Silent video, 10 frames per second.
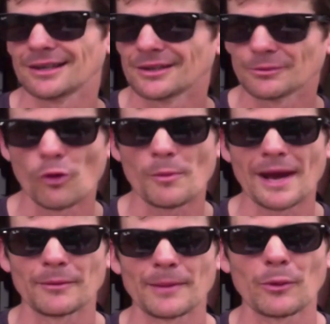More
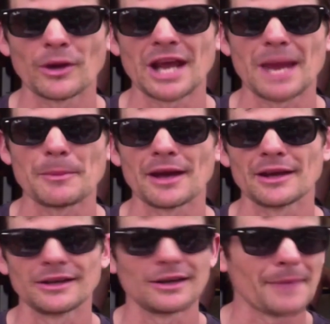matter about what your
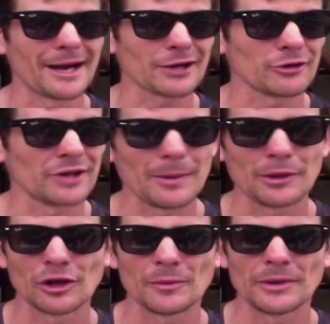hematocrit and
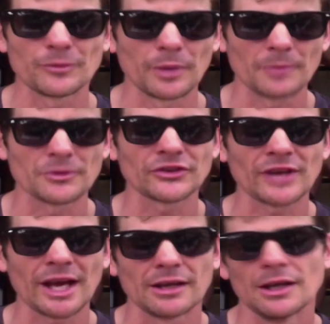hemoglobin is. But I'm just
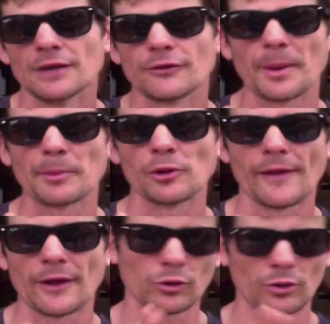saying, for people
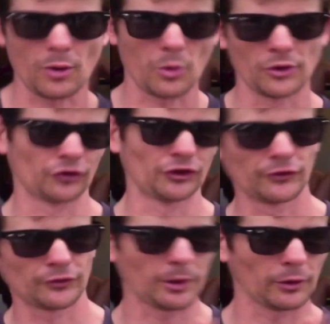out there who go, oh, I want the
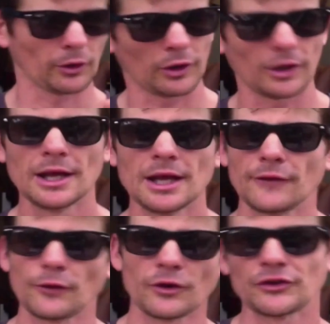stiffness, blah, blah, blah.
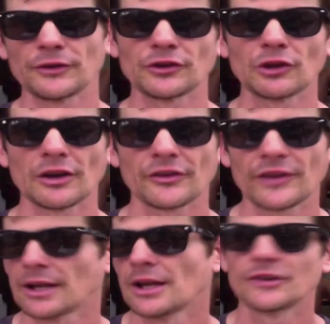If you want the stiffness, lighter
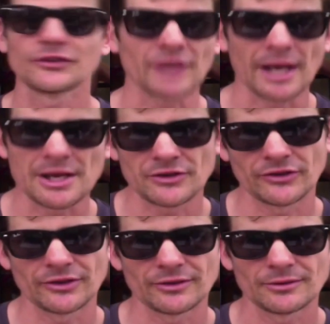thing,
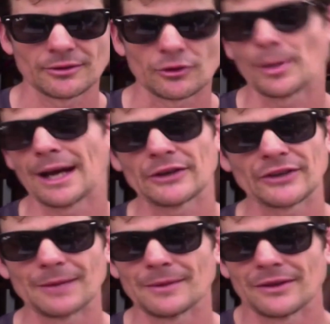Stages or a power
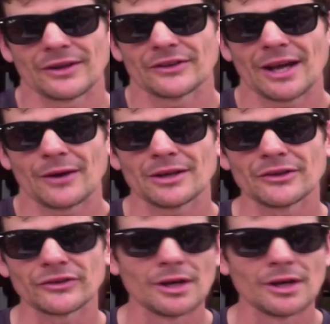tap. That's how it is.